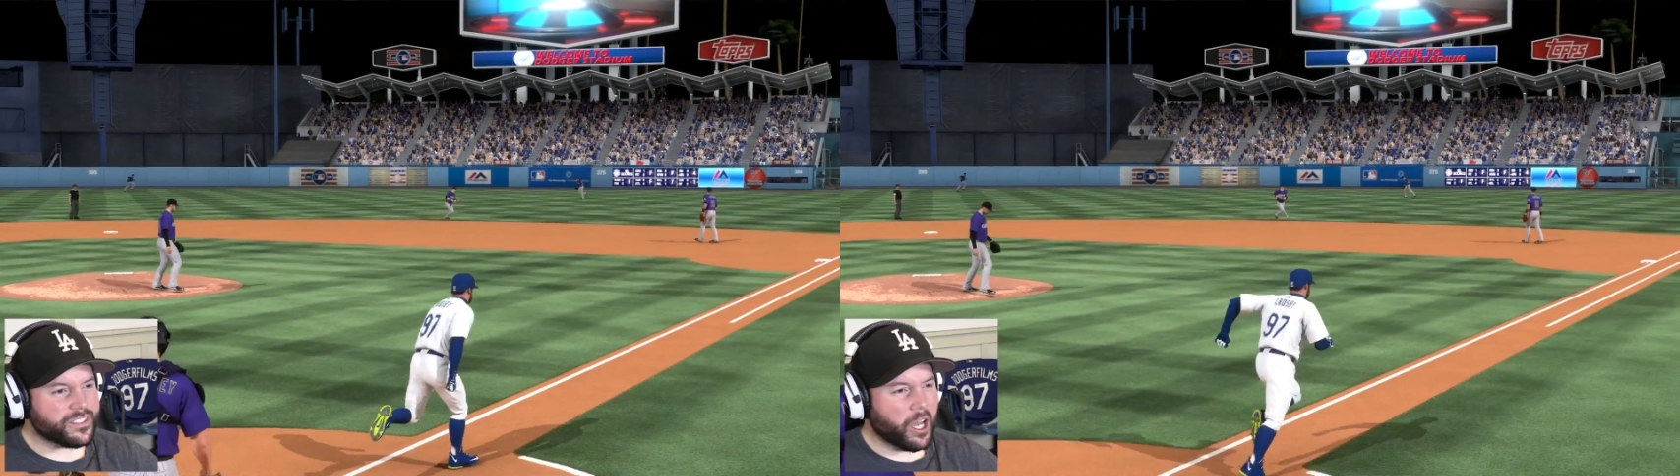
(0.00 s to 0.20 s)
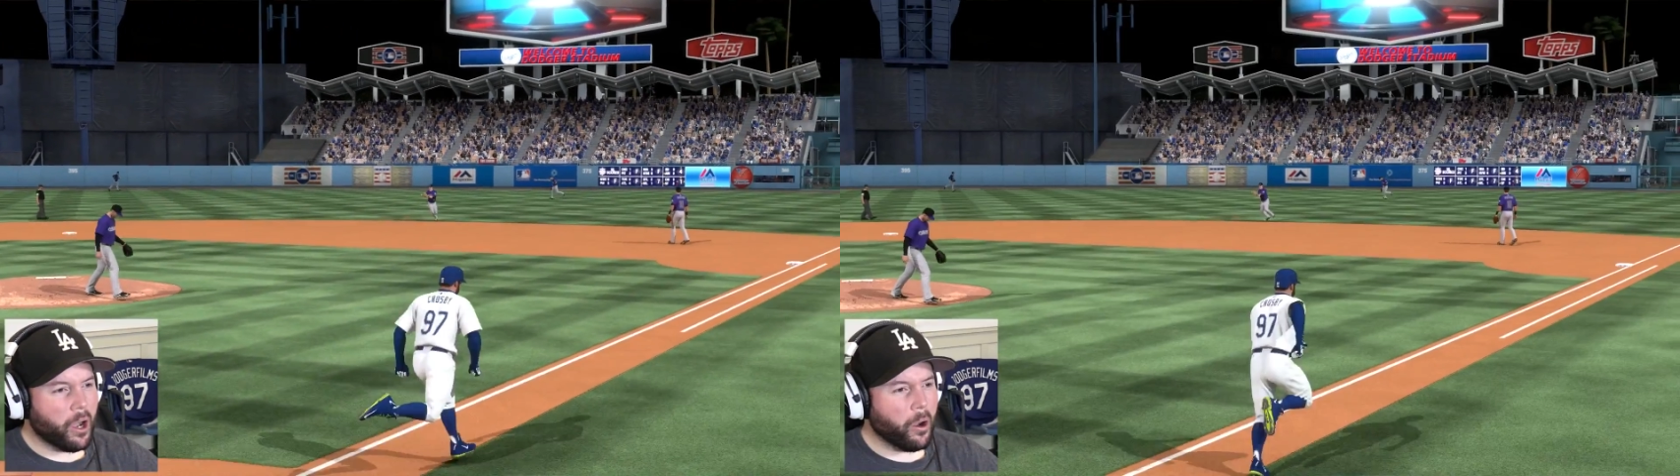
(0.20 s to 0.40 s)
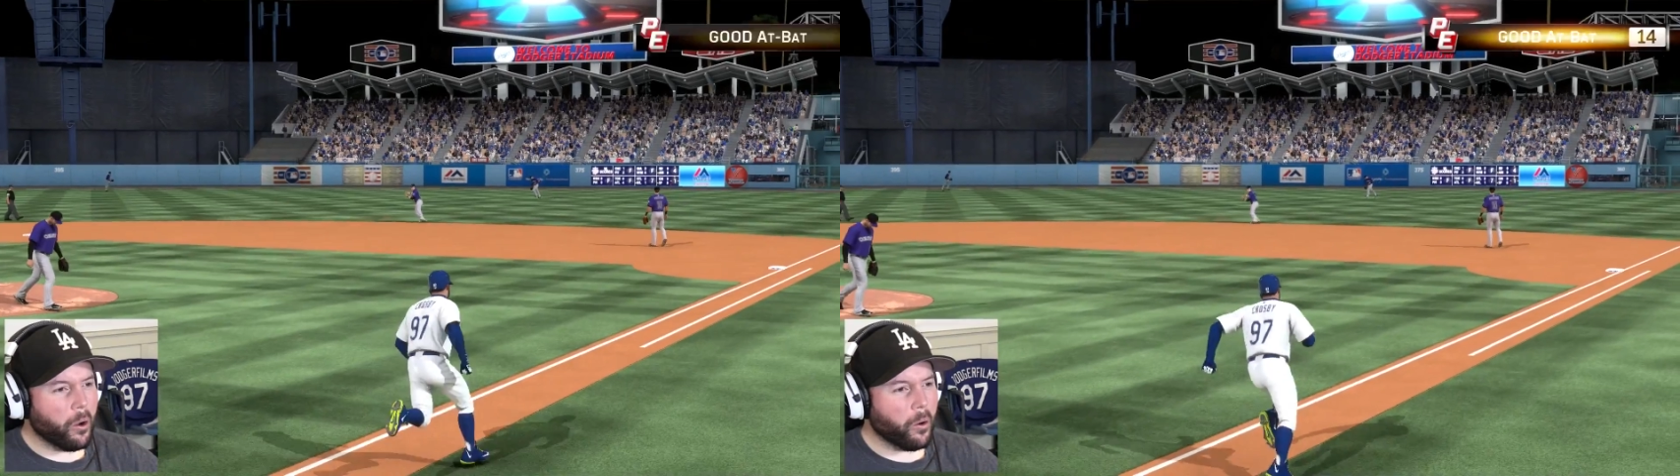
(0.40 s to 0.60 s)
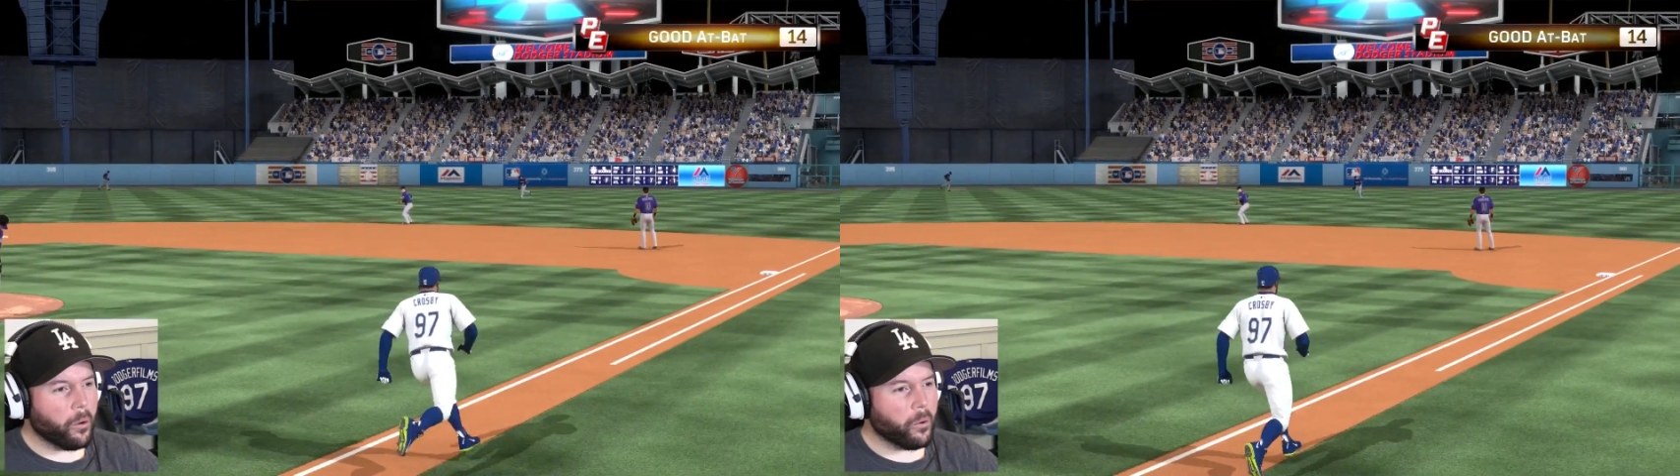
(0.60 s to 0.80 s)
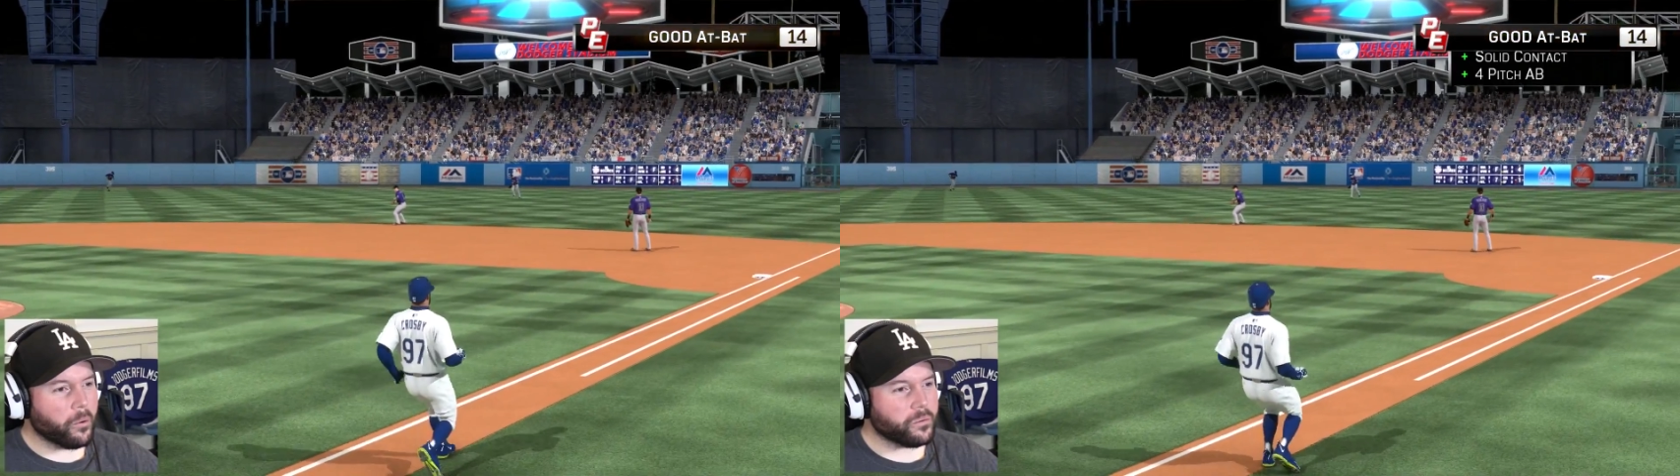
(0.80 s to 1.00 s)

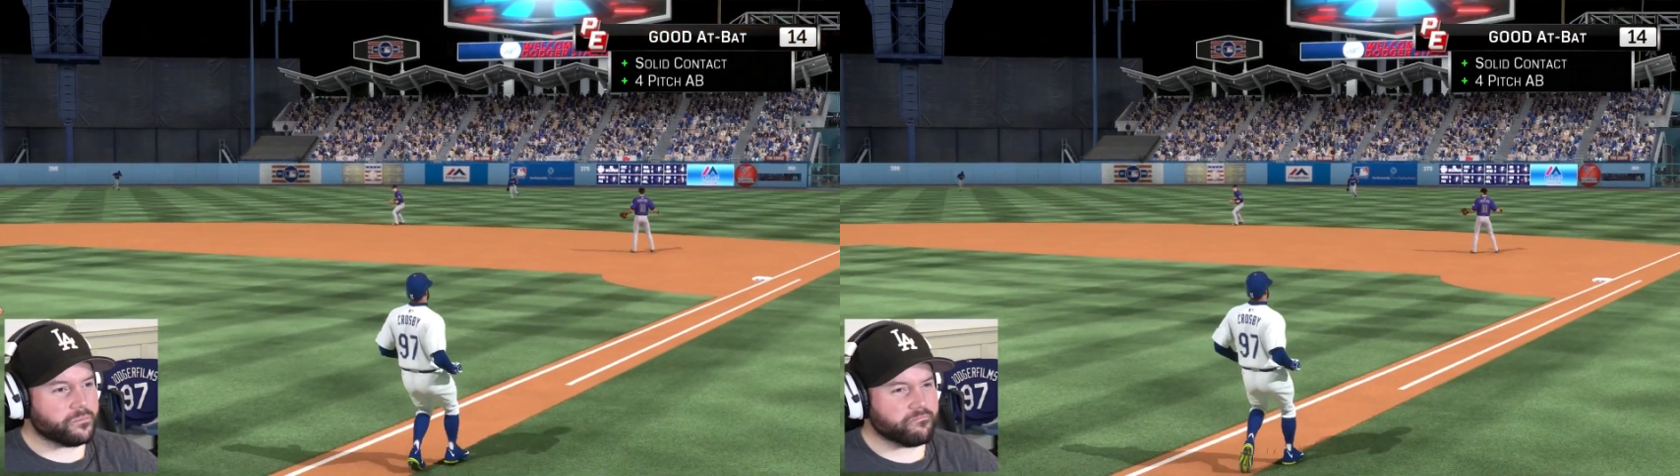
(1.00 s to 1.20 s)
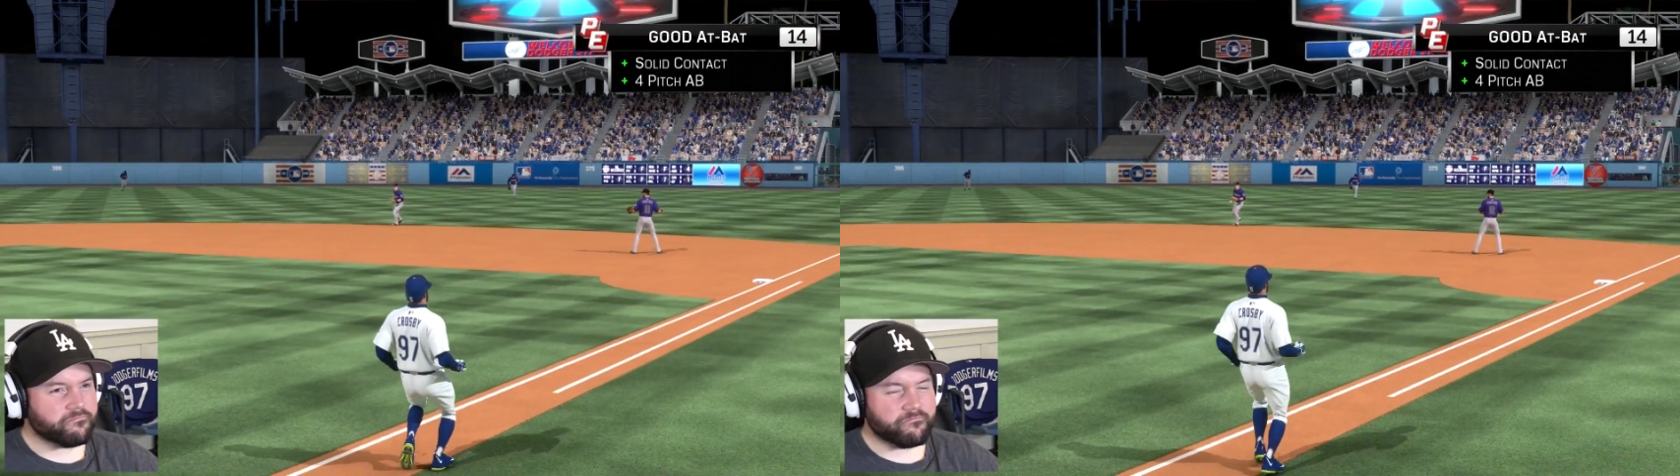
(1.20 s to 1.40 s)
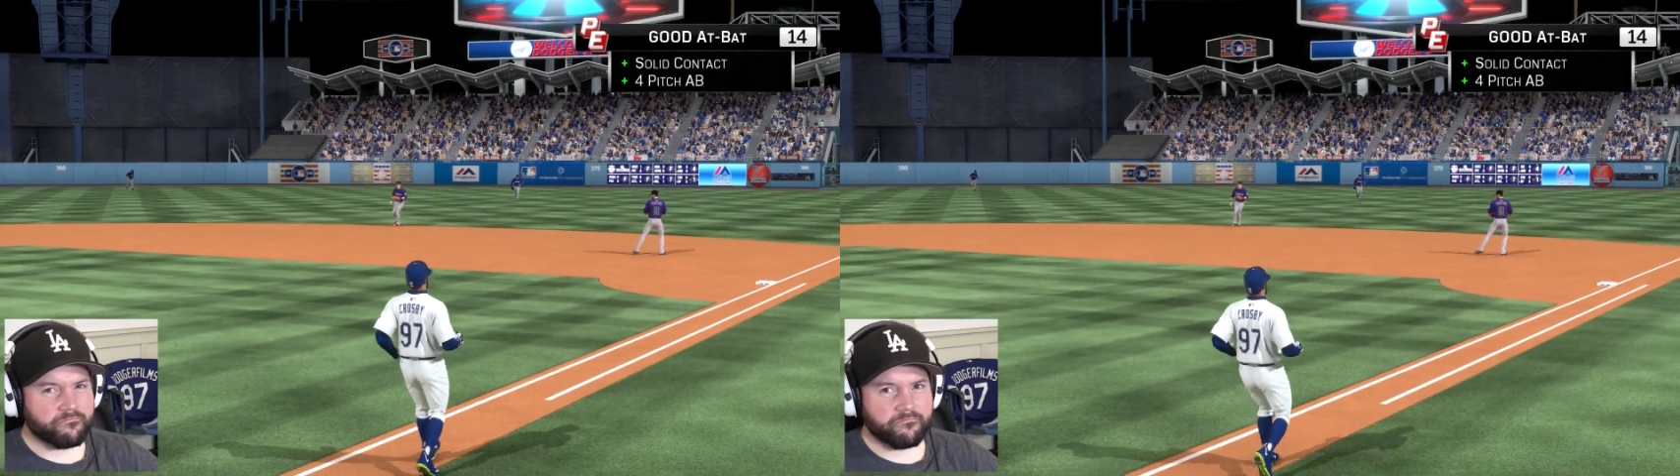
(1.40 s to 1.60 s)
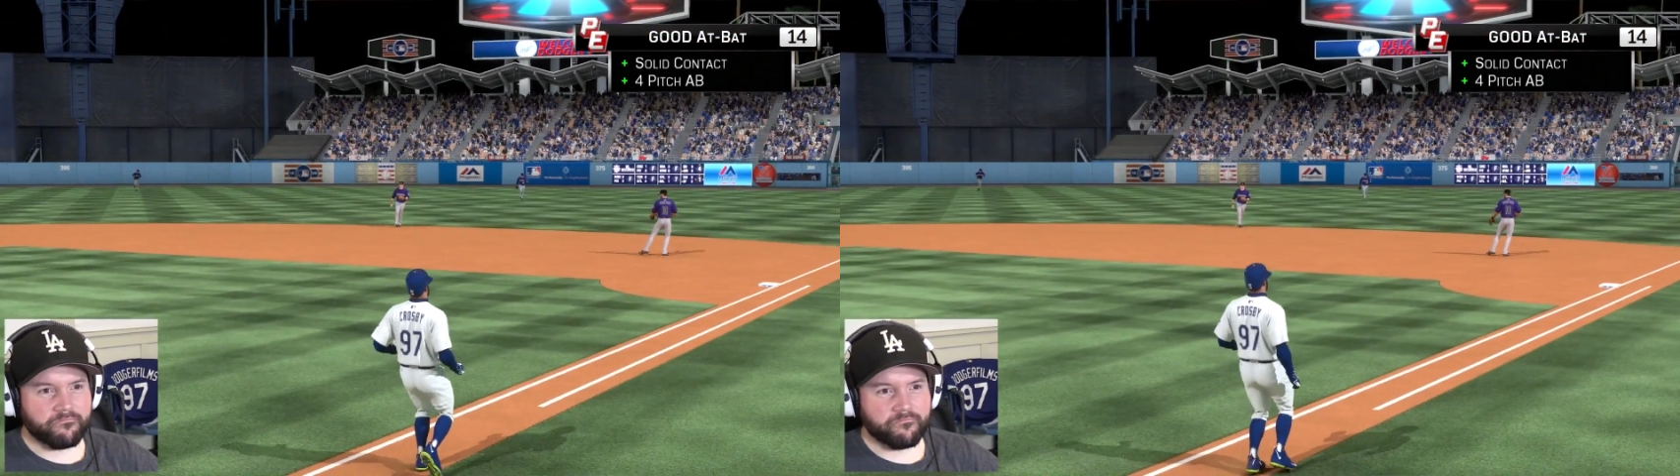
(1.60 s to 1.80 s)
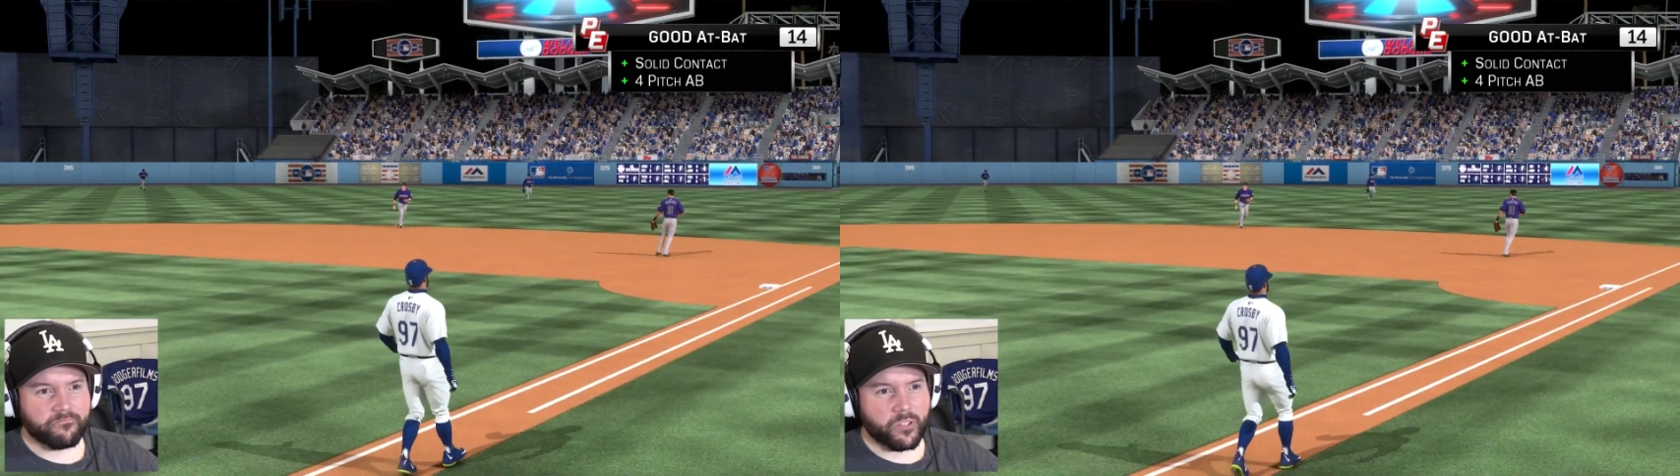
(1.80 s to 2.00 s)
no. This will
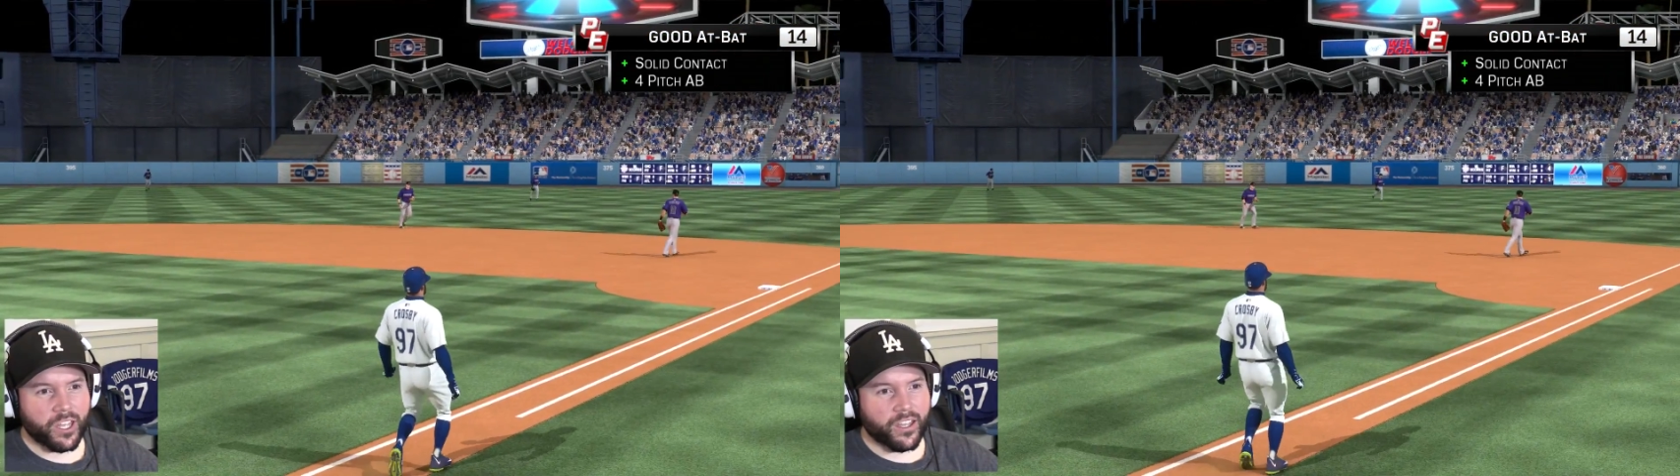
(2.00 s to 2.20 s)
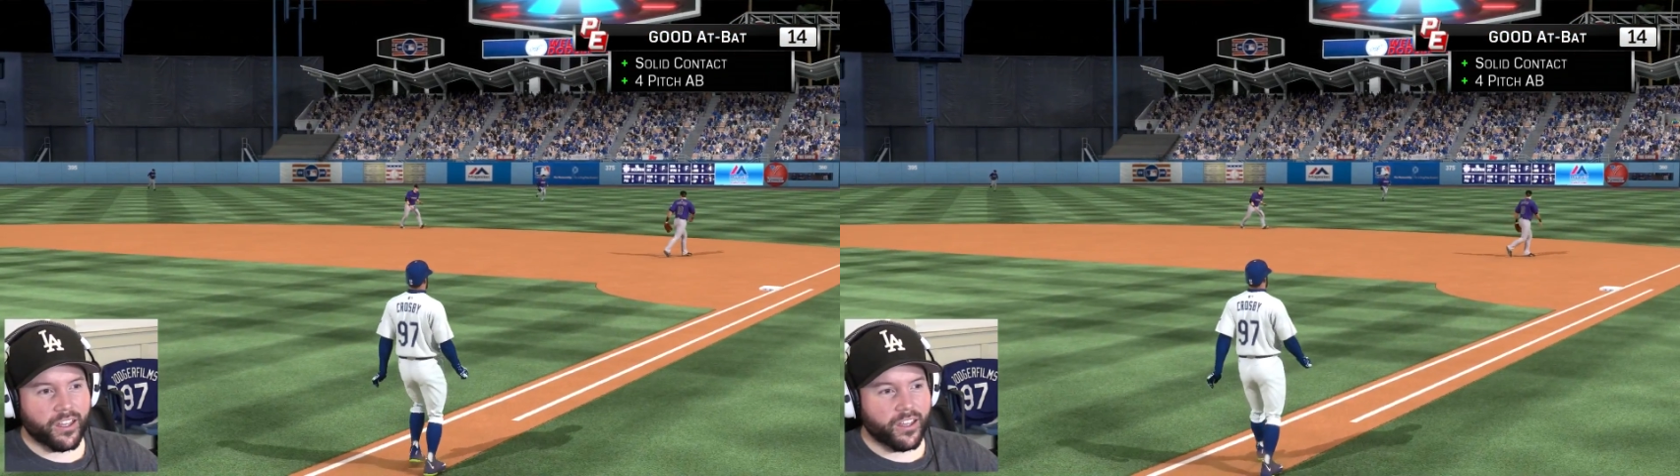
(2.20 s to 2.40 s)
be pulled in